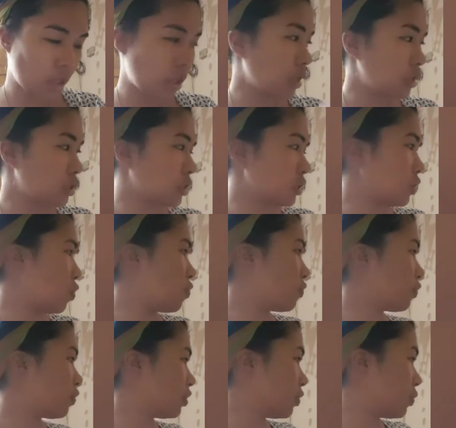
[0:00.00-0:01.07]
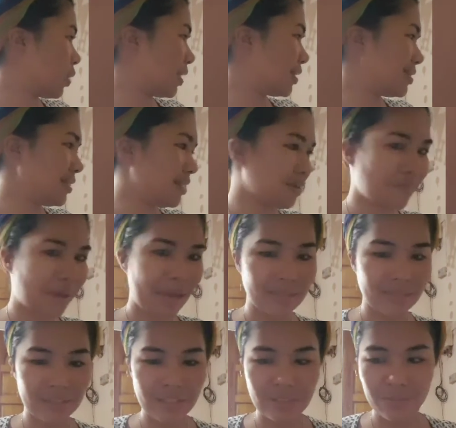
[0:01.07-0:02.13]
let's just go for the whitening
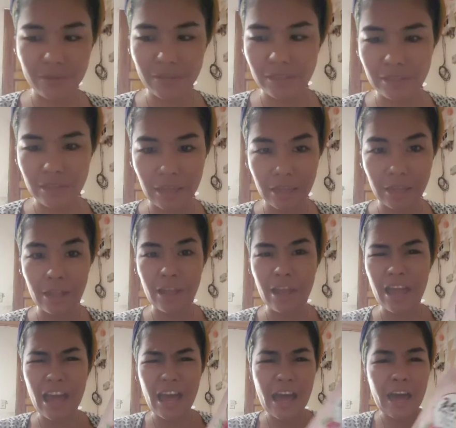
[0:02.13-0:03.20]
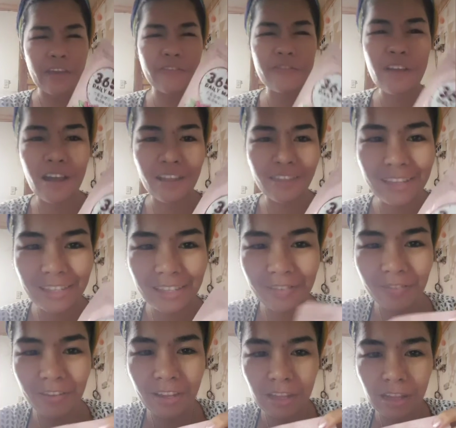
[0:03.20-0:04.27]
mask, just because I've noticed I
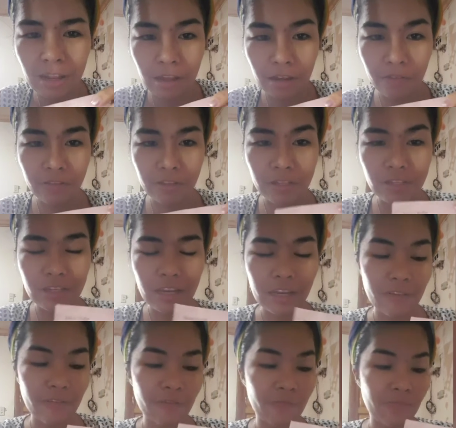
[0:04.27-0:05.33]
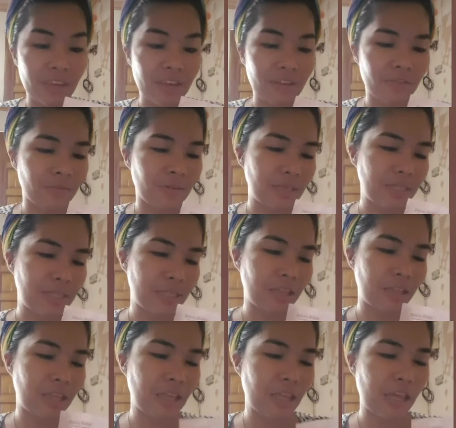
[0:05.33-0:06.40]
really love the shade of pink
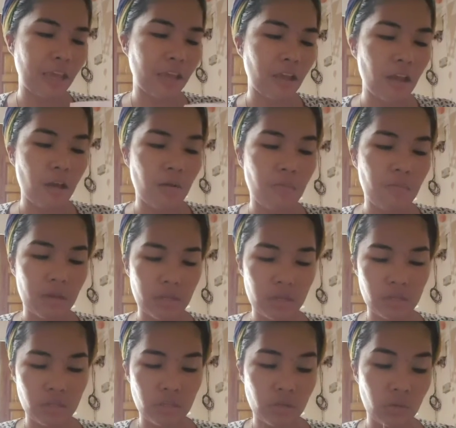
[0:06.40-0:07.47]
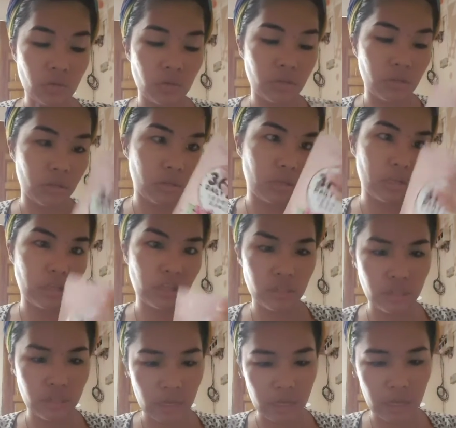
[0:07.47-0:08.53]
recently. Like my shoes are this
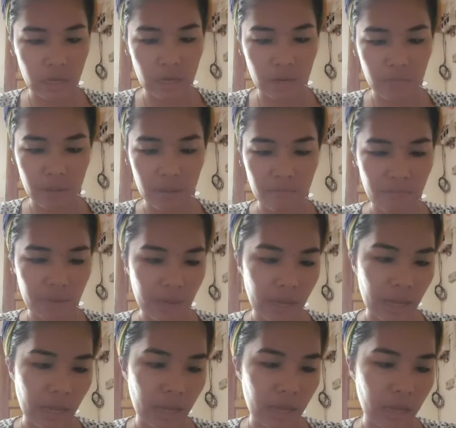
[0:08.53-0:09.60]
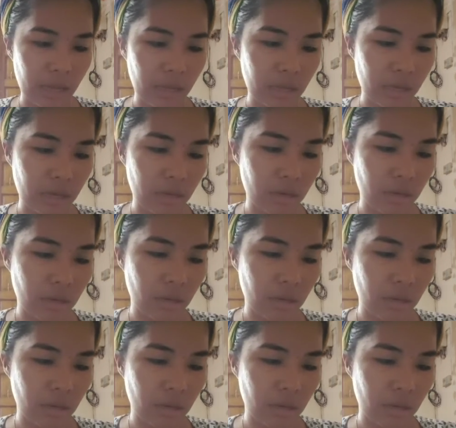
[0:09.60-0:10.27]
shade, and my bag, and